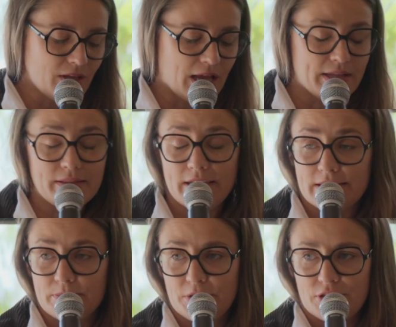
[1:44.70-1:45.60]
And the
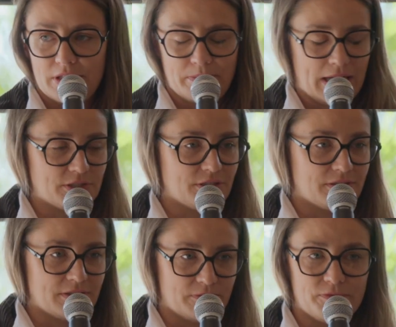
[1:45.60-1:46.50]
exhibition
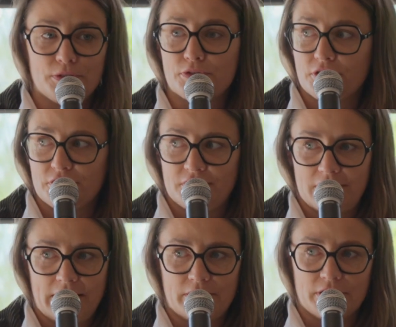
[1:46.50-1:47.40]
imagines a future
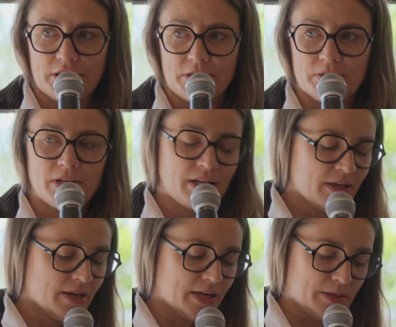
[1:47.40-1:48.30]
scenario
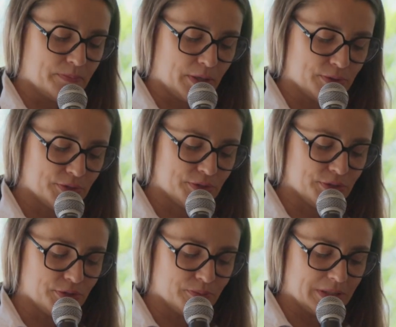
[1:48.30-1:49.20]
in a
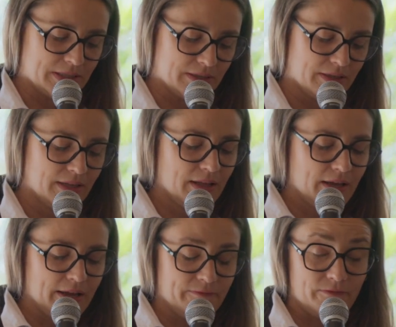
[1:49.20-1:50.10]
post-human
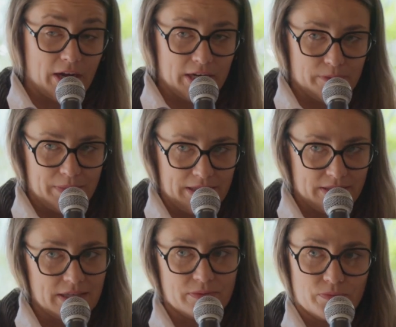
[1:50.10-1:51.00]

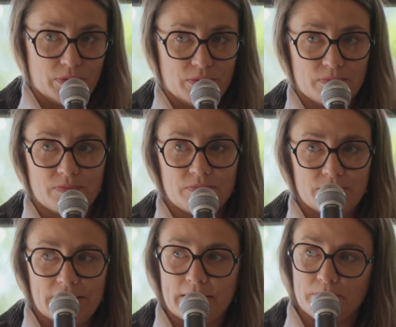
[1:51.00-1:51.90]
environment, and we'll
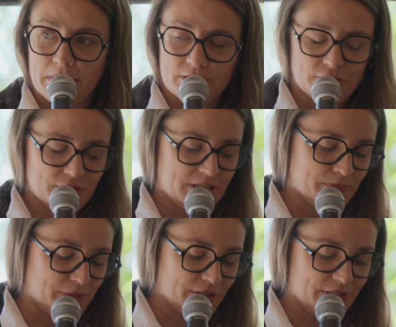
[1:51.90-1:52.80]
dig much
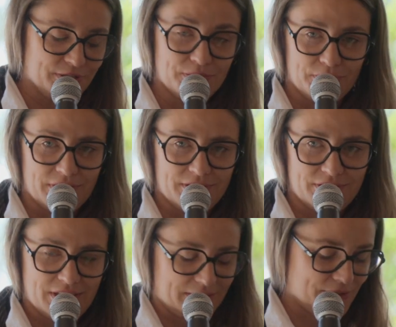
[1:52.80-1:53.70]
deeper into
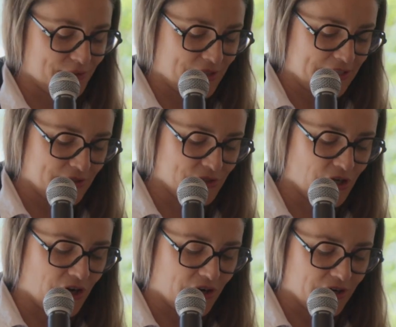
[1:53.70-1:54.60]
this at today's
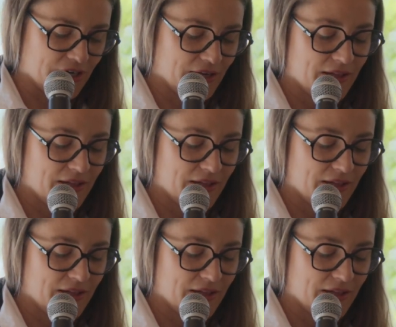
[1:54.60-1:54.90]
talk.